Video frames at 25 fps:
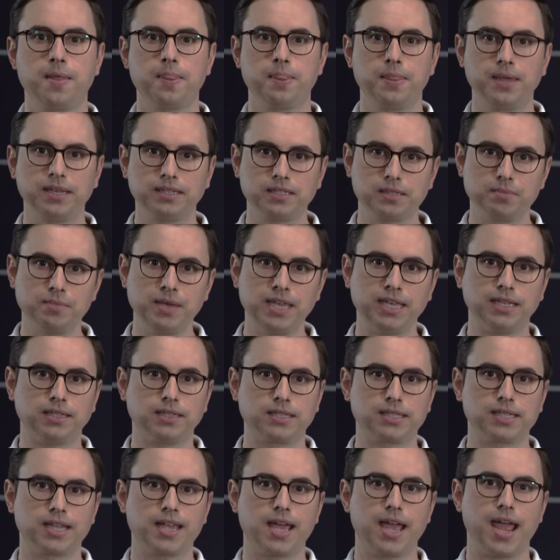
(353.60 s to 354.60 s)
This
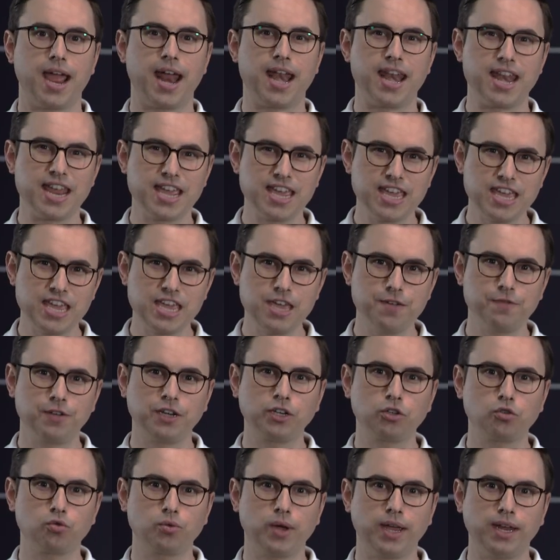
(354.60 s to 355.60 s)
means an
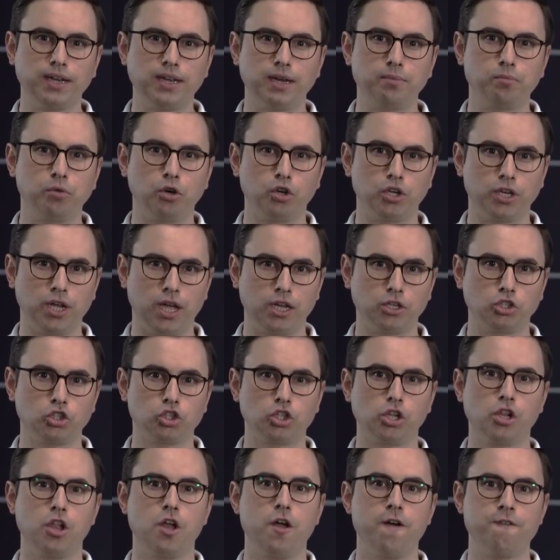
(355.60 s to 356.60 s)
even greater
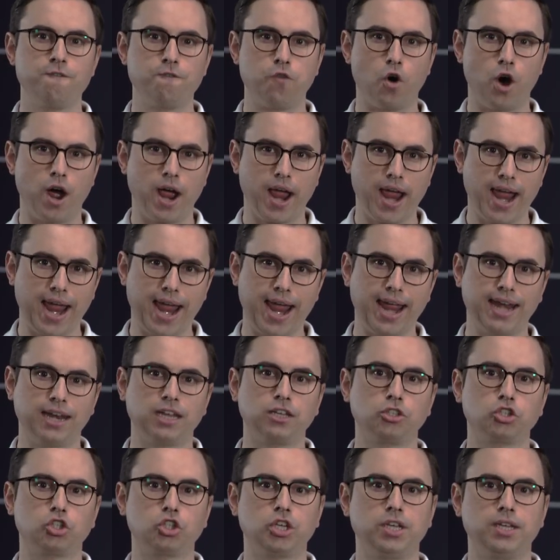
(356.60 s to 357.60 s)
potential for
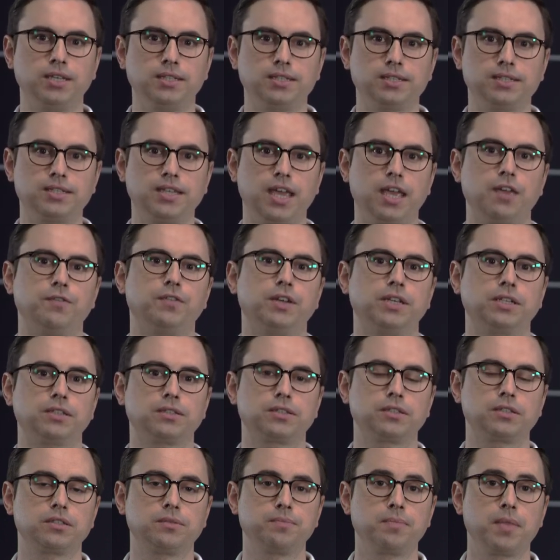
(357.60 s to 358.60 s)
energy
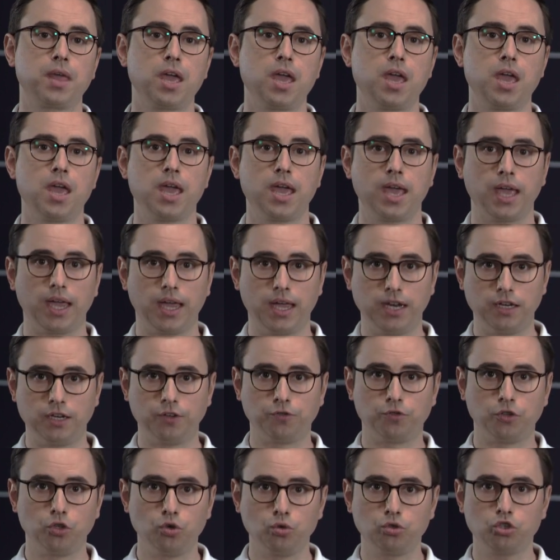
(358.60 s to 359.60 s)
savings. In the
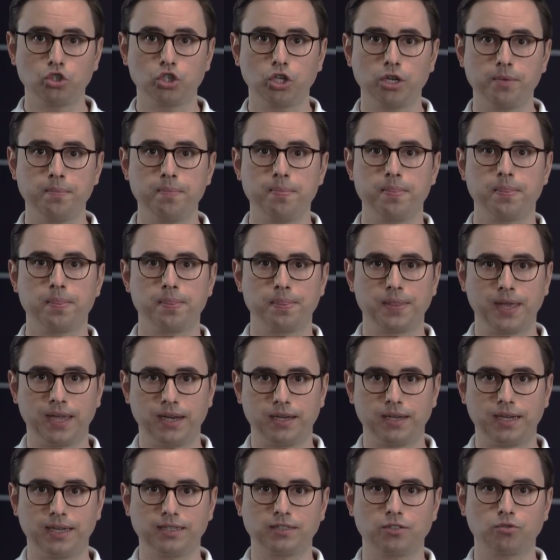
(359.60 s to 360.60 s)
future, the
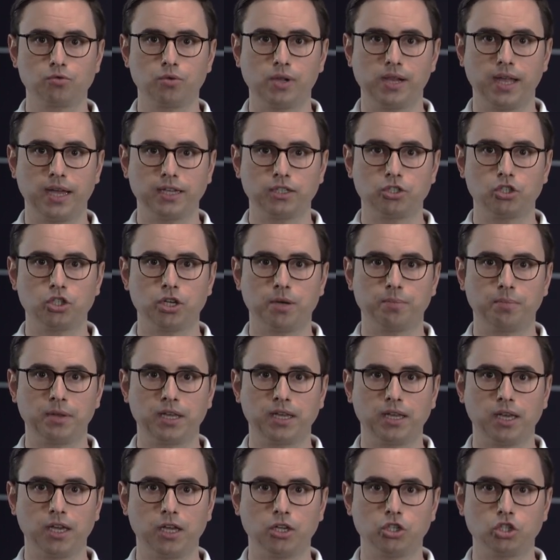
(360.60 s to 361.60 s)
Industrial Edge
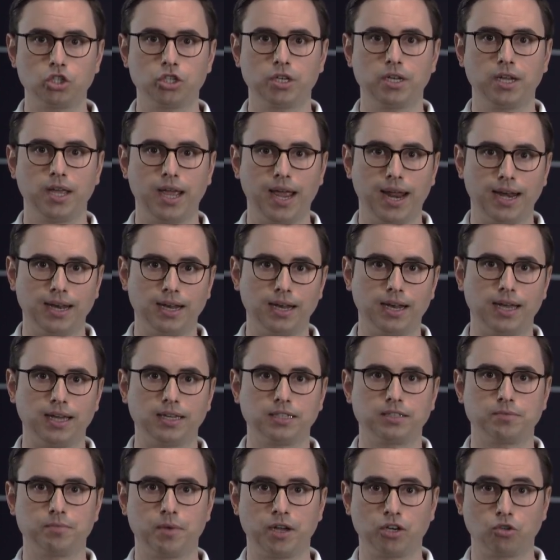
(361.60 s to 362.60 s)
application
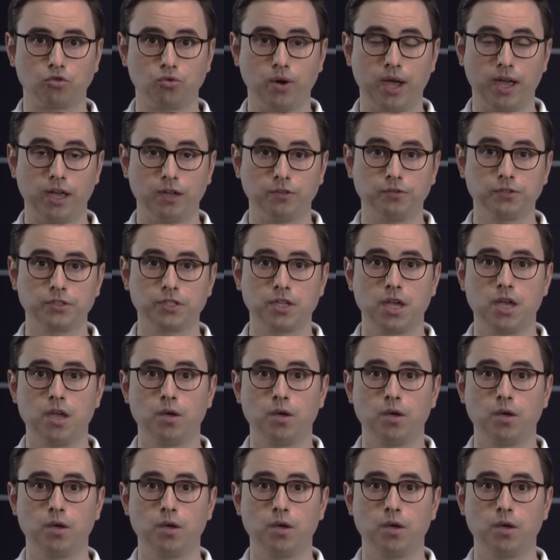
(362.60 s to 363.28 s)
Analyze My Drives